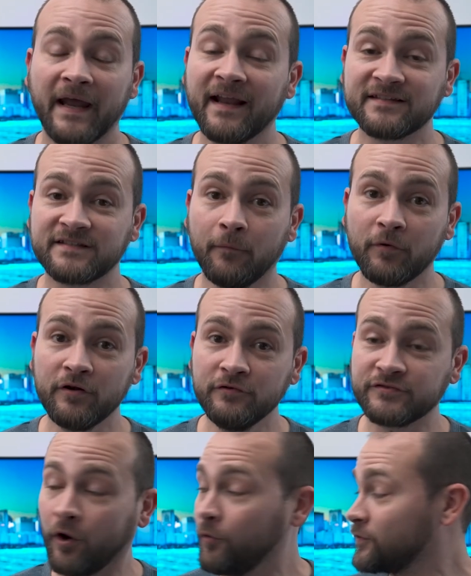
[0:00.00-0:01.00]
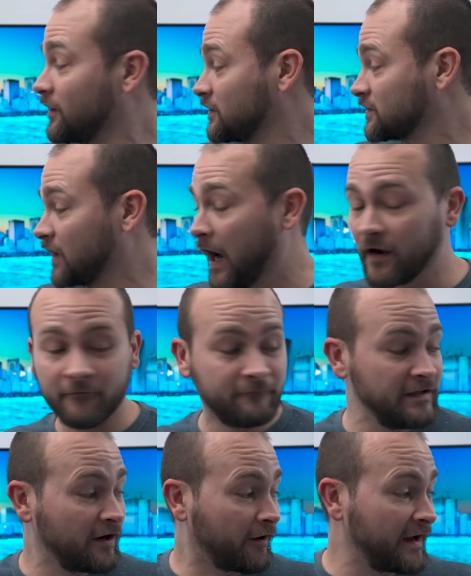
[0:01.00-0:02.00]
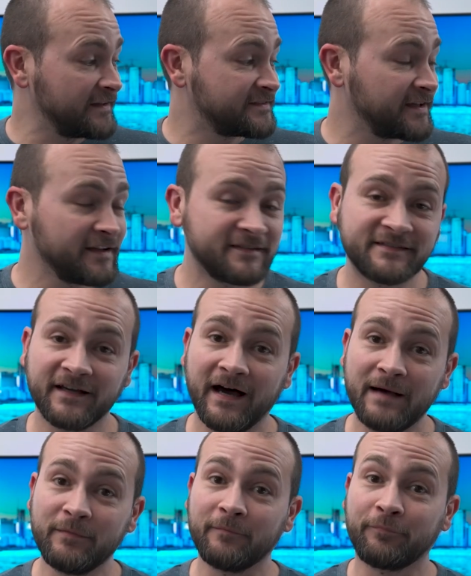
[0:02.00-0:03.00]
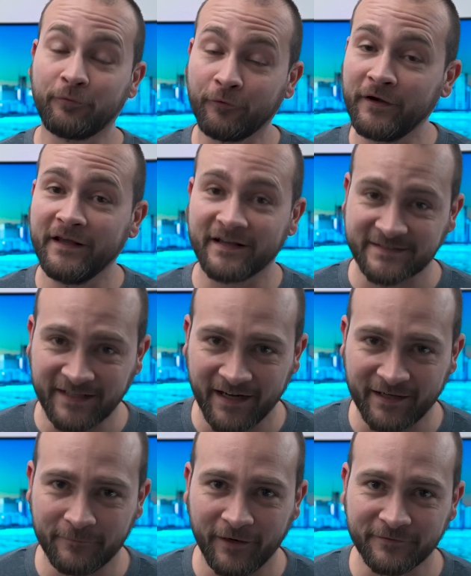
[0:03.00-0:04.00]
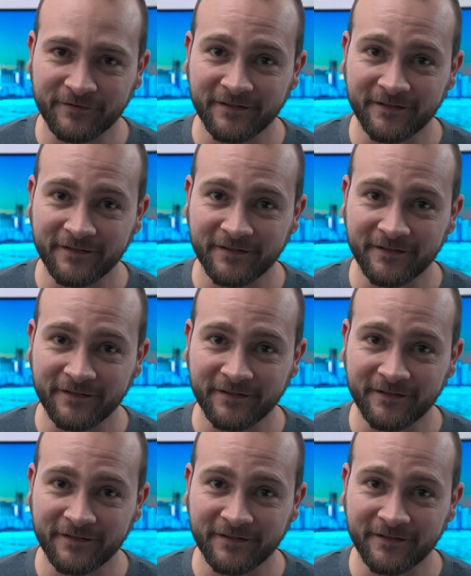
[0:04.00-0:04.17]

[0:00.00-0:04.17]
And as someone who's owned a lot of V R headsets, I'm pretty excited about